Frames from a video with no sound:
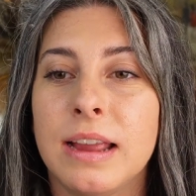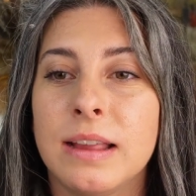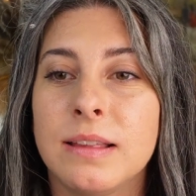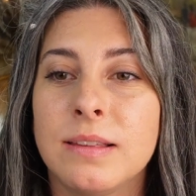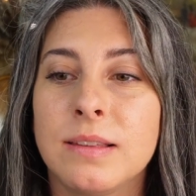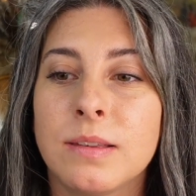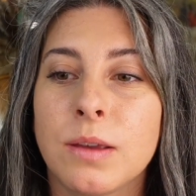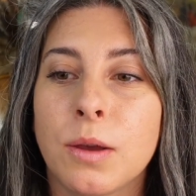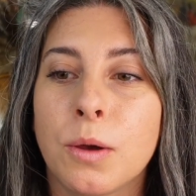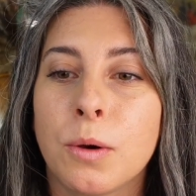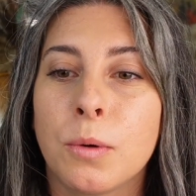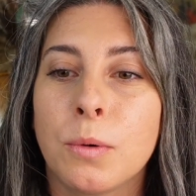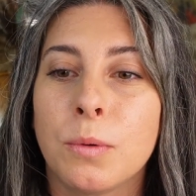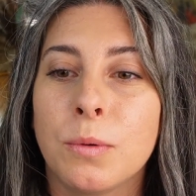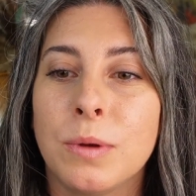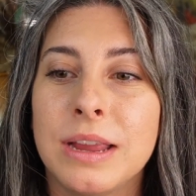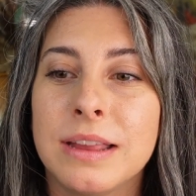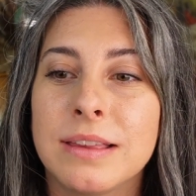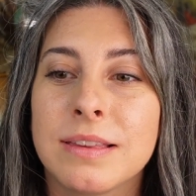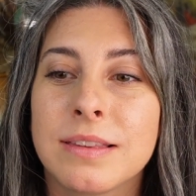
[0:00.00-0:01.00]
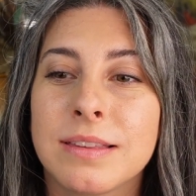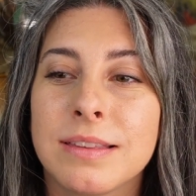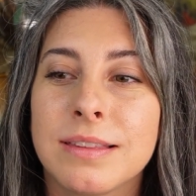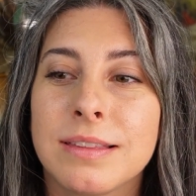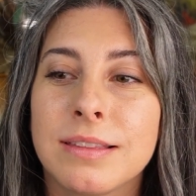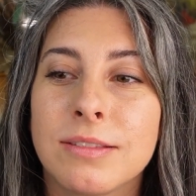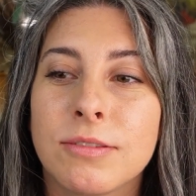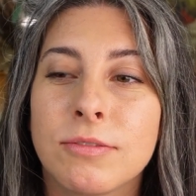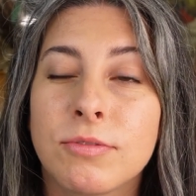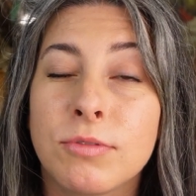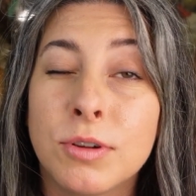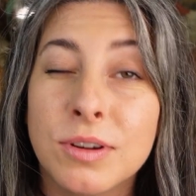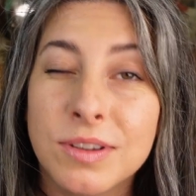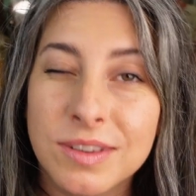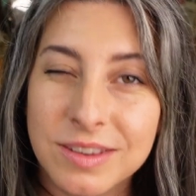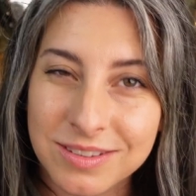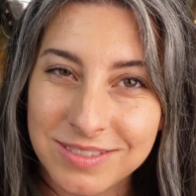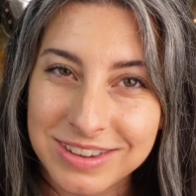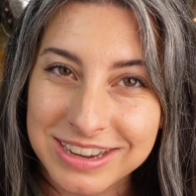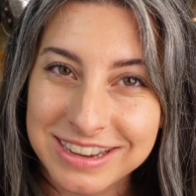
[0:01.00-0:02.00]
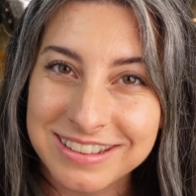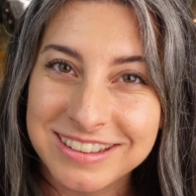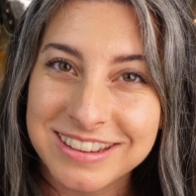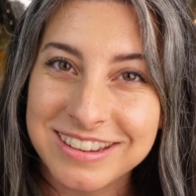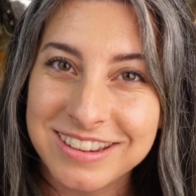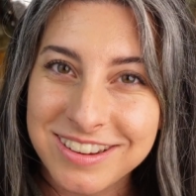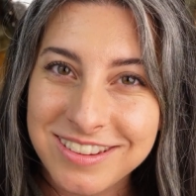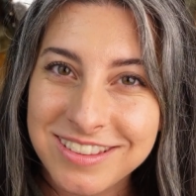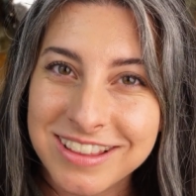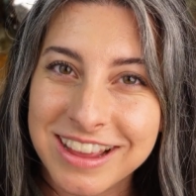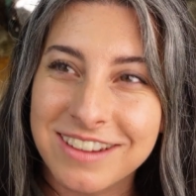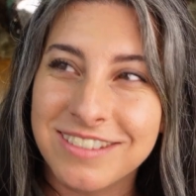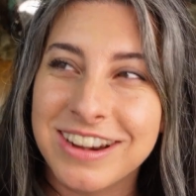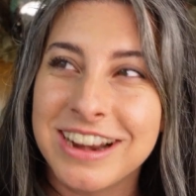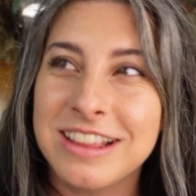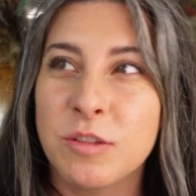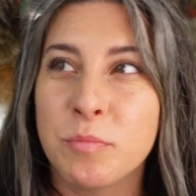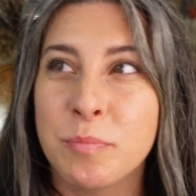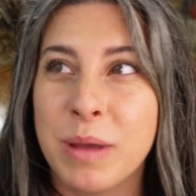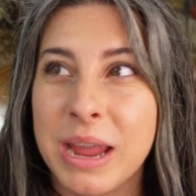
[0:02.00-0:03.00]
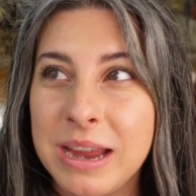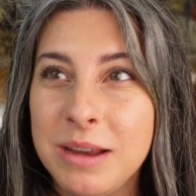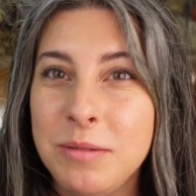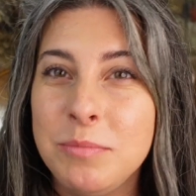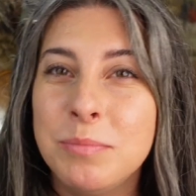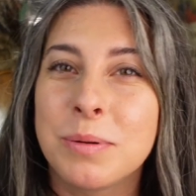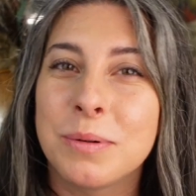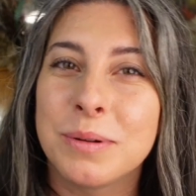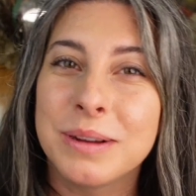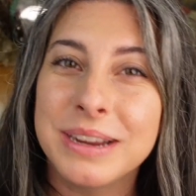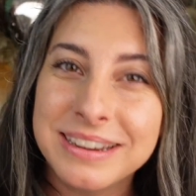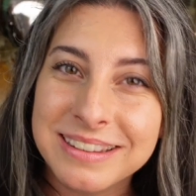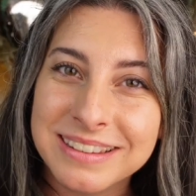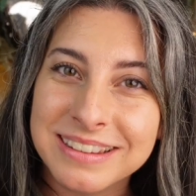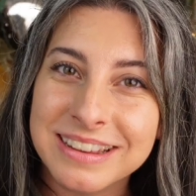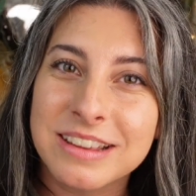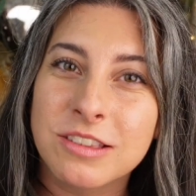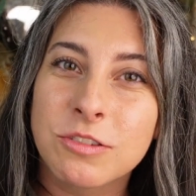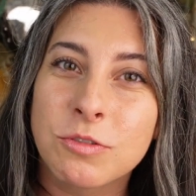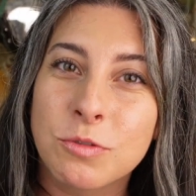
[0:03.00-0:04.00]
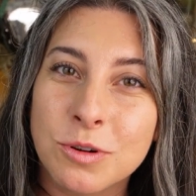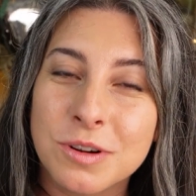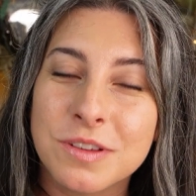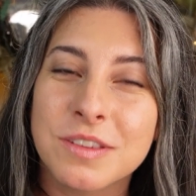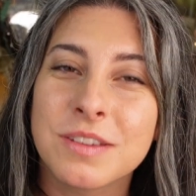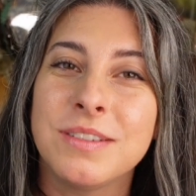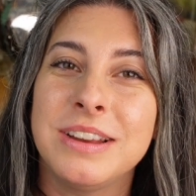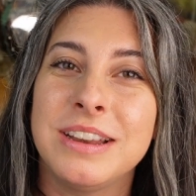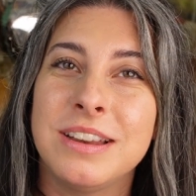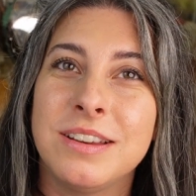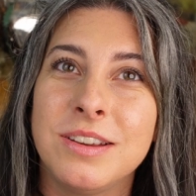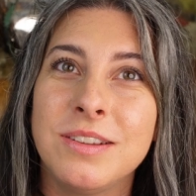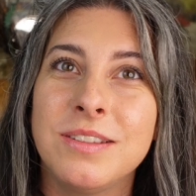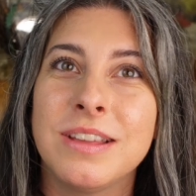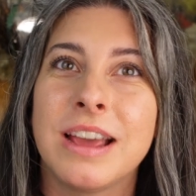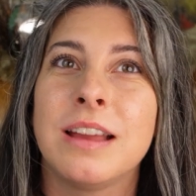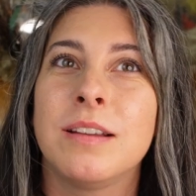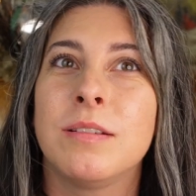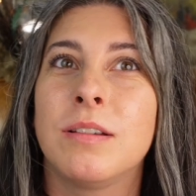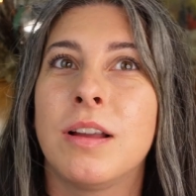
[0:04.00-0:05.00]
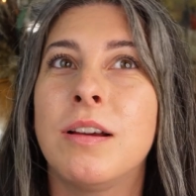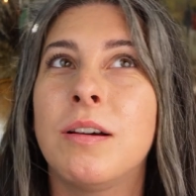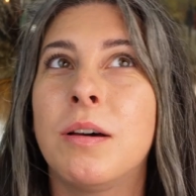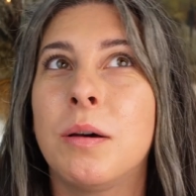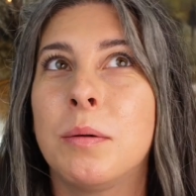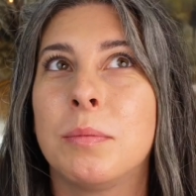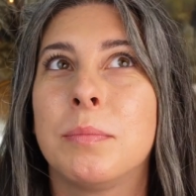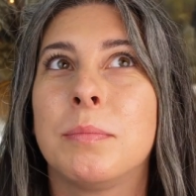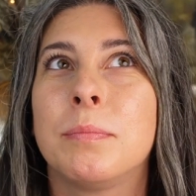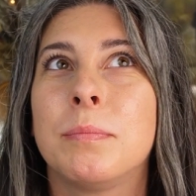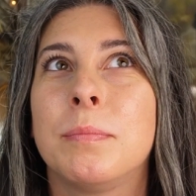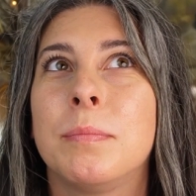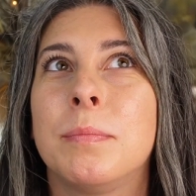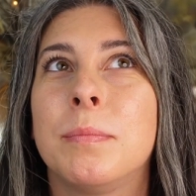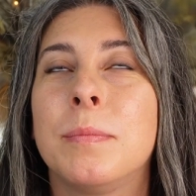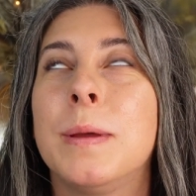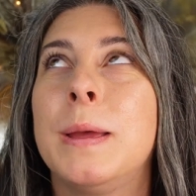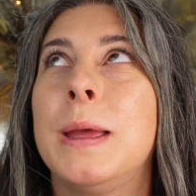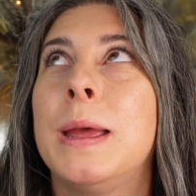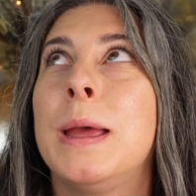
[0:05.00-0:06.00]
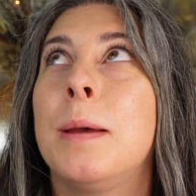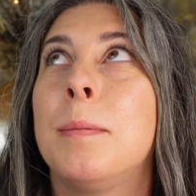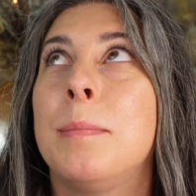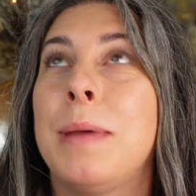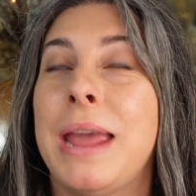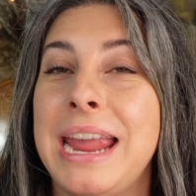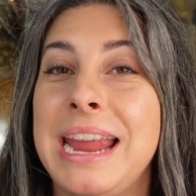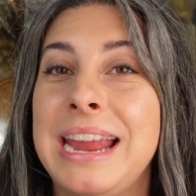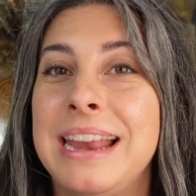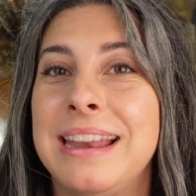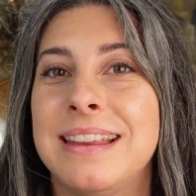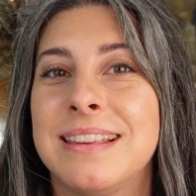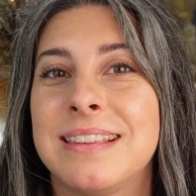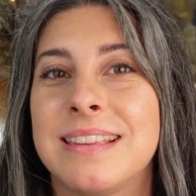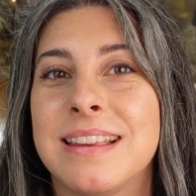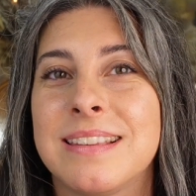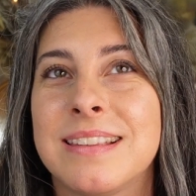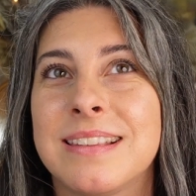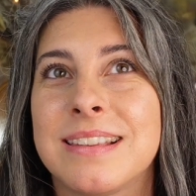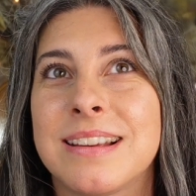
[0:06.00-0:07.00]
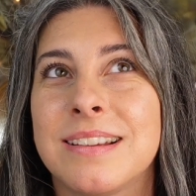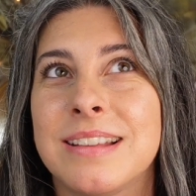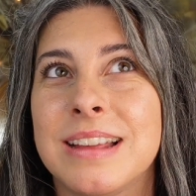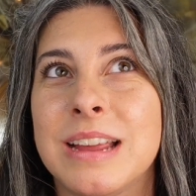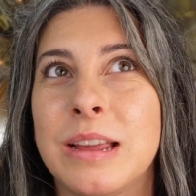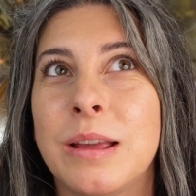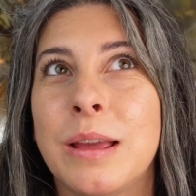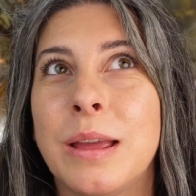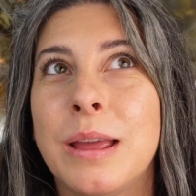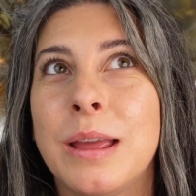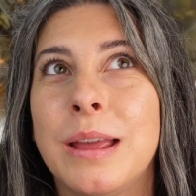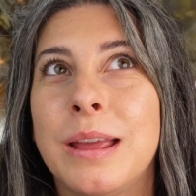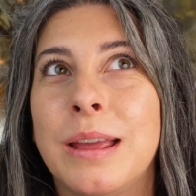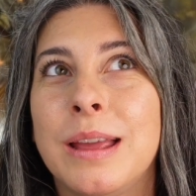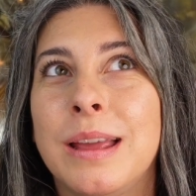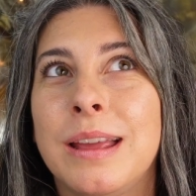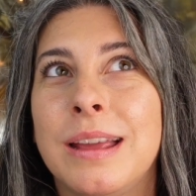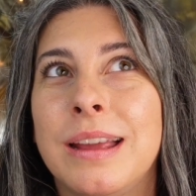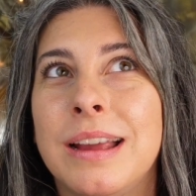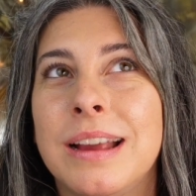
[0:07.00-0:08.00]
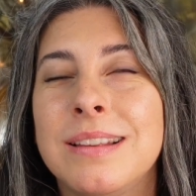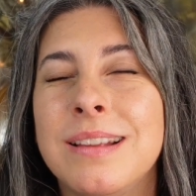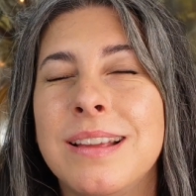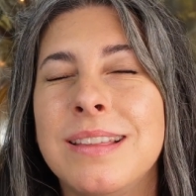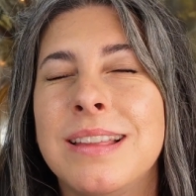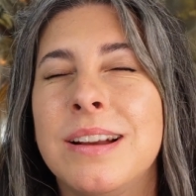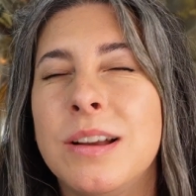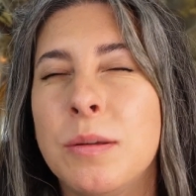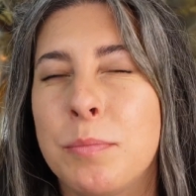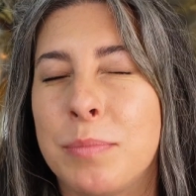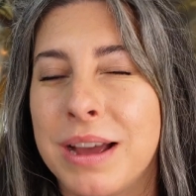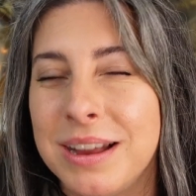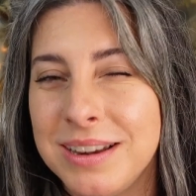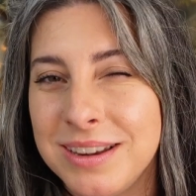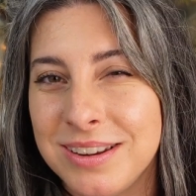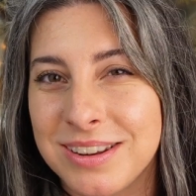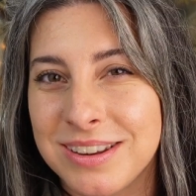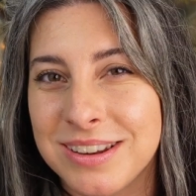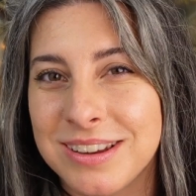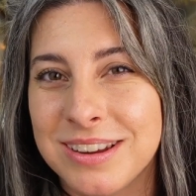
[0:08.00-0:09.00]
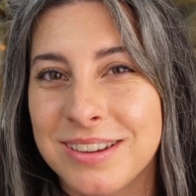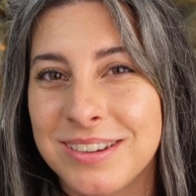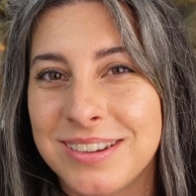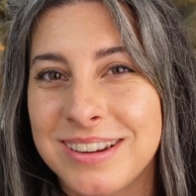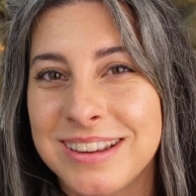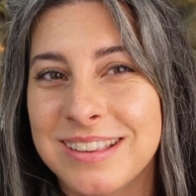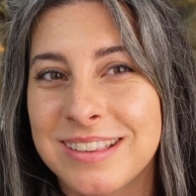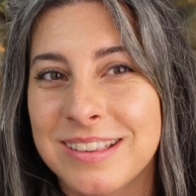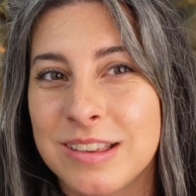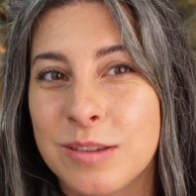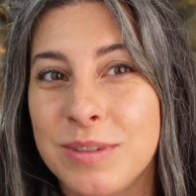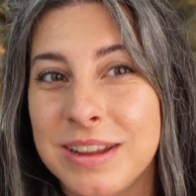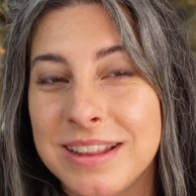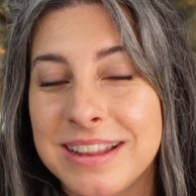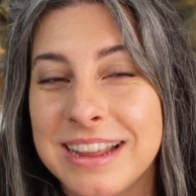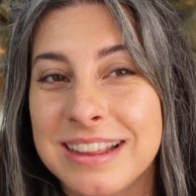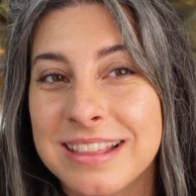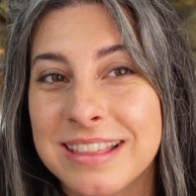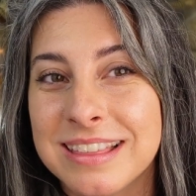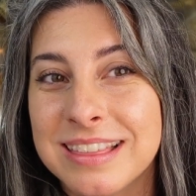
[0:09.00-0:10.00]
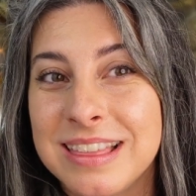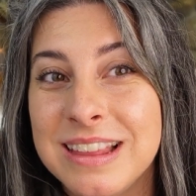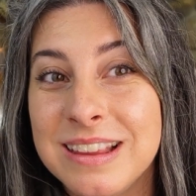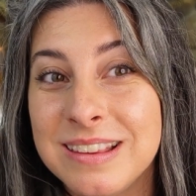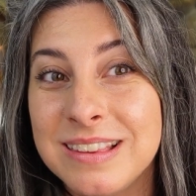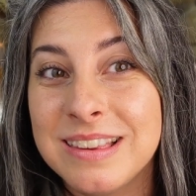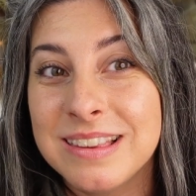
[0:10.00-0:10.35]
And so it's forcing me to do that, right? The pain point is forcing me to do that. Not all pain is necessarily, it's not there to punish you. It's to be like, this